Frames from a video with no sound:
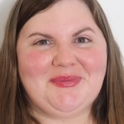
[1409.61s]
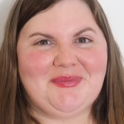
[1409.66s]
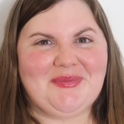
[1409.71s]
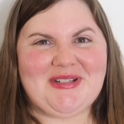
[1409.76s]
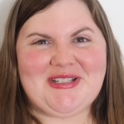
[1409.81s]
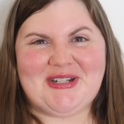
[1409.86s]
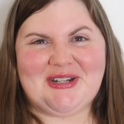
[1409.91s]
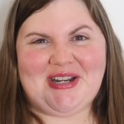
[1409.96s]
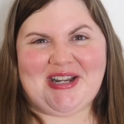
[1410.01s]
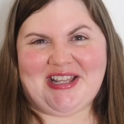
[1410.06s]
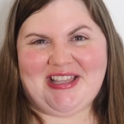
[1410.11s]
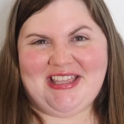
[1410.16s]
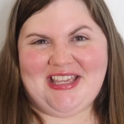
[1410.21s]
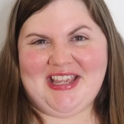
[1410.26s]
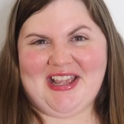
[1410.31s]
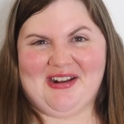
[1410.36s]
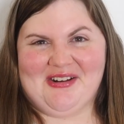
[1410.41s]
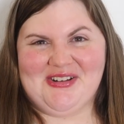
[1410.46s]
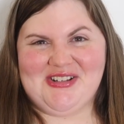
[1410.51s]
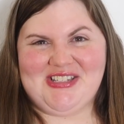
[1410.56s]
is there
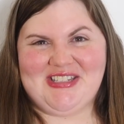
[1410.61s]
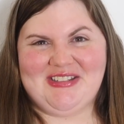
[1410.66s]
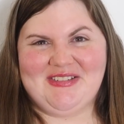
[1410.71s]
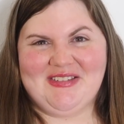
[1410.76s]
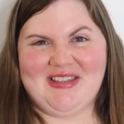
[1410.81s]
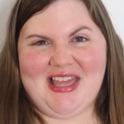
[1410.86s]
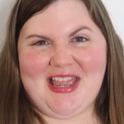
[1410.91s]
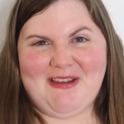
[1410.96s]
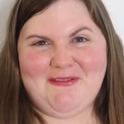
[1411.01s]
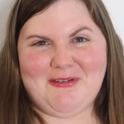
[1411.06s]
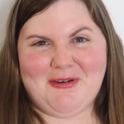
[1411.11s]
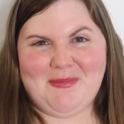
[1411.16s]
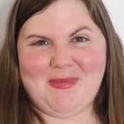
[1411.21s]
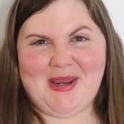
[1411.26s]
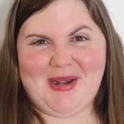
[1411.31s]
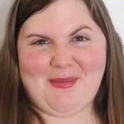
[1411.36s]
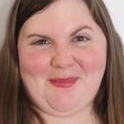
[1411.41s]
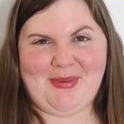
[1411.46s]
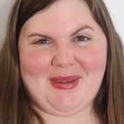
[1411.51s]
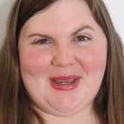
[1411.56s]
anything else you'd like for
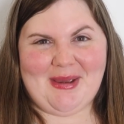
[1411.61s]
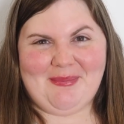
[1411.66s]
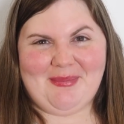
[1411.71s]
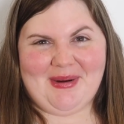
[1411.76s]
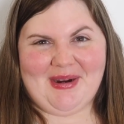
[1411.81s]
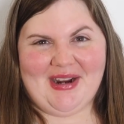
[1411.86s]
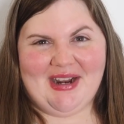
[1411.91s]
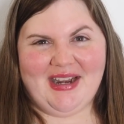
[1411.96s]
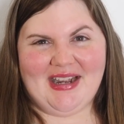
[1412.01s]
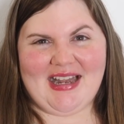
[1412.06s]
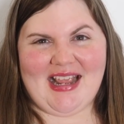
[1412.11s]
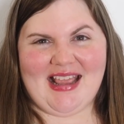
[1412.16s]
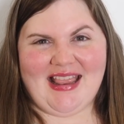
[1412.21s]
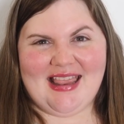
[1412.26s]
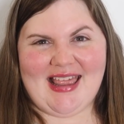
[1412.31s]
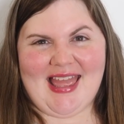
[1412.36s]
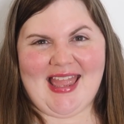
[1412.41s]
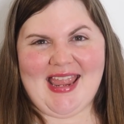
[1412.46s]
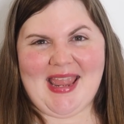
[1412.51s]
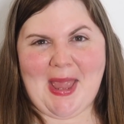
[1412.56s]
me to pick apart and
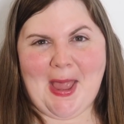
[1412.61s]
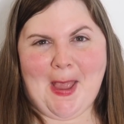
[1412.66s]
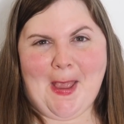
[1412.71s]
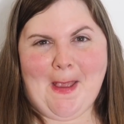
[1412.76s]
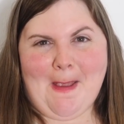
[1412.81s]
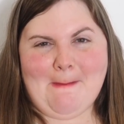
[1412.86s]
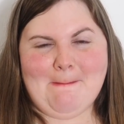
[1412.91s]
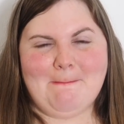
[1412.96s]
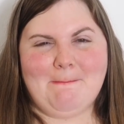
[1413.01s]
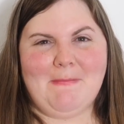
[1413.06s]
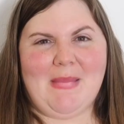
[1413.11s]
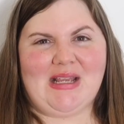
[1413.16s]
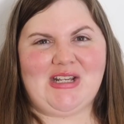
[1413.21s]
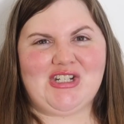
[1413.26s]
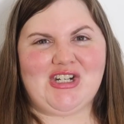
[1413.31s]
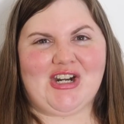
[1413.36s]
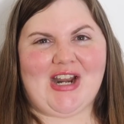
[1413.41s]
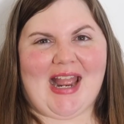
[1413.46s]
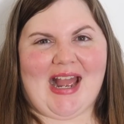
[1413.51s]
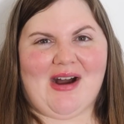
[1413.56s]
like
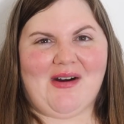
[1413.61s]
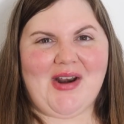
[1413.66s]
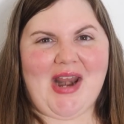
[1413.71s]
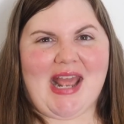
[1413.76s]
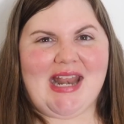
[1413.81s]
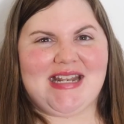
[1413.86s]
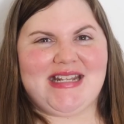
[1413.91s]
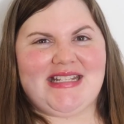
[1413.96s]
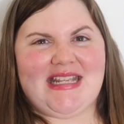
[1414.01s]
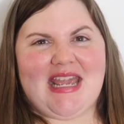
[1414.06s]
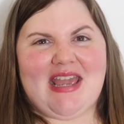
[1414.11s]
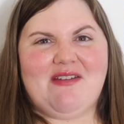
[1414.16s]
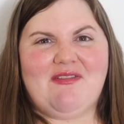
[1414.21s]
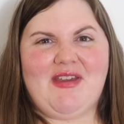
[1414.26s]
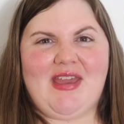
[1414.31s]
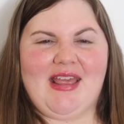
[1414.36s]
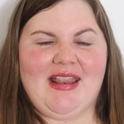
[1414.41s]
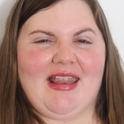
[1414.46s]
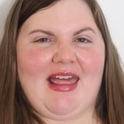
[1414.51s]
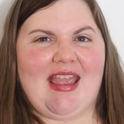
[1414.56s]
measure out and see if
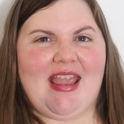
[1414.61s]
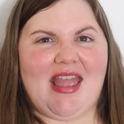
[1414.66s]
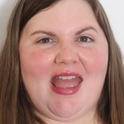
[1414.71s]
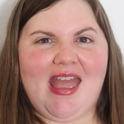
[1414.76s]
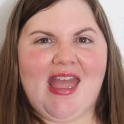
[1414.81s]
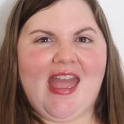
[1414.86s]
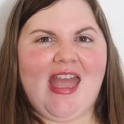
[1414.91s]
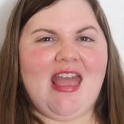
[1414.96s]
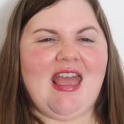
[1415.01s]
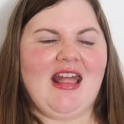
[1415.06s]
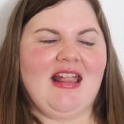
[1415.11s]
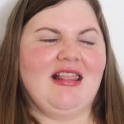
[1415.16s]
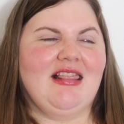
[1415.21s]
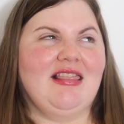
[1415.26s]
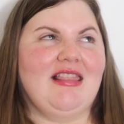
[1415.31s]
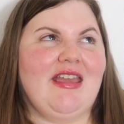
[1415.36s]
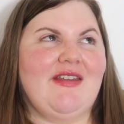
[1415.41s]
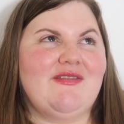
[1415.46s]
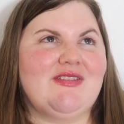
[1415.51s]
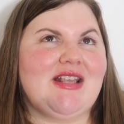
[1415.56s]
it like
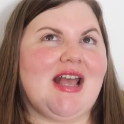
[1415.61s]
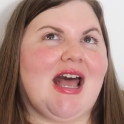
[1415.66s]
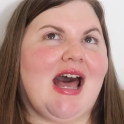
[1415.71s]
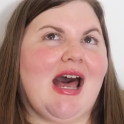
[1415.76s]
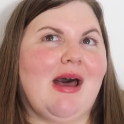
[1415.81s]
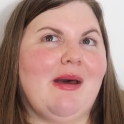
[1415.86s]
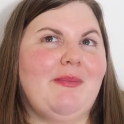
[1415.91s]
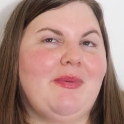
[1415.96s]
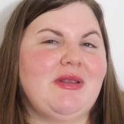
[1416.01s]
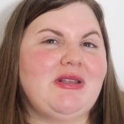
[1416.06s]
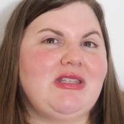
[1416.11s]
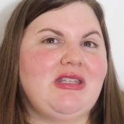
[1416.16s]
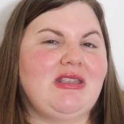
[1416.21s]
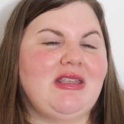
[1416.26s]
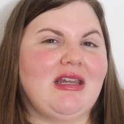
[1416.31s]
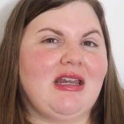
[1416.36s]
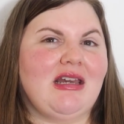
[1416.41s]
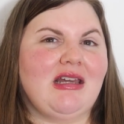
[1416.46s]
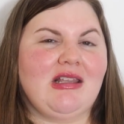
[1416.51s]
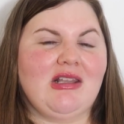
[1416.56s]
lives up to
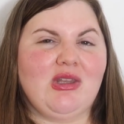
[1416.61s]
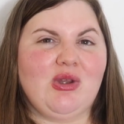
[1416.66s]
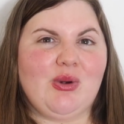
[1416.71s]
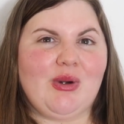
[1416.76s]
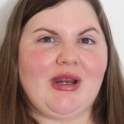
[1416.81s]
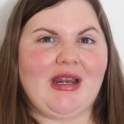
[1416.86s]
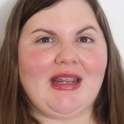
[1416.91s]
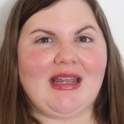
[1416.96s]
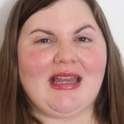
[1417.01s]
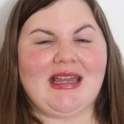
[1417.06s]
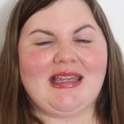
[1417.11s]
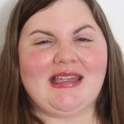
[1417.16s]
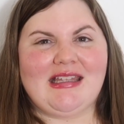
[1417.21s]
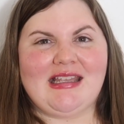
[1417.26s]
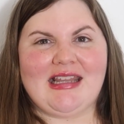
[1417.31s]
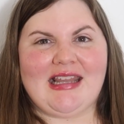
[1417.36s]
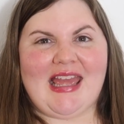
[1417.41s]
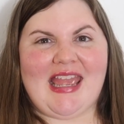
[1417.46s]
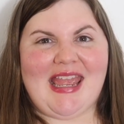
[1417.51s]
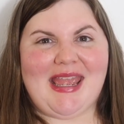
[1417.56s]
the caloric
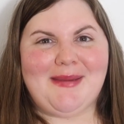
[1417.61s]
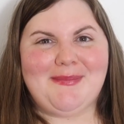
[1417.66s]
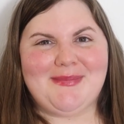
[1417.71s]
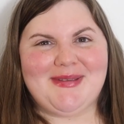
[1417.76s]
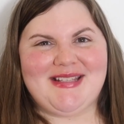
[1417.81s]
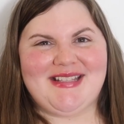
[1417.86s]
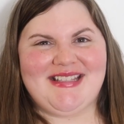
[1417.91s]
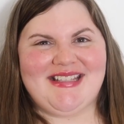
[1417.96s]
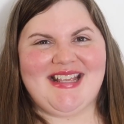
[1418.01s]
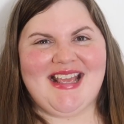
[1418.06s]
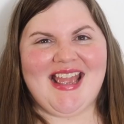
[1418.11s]
claims.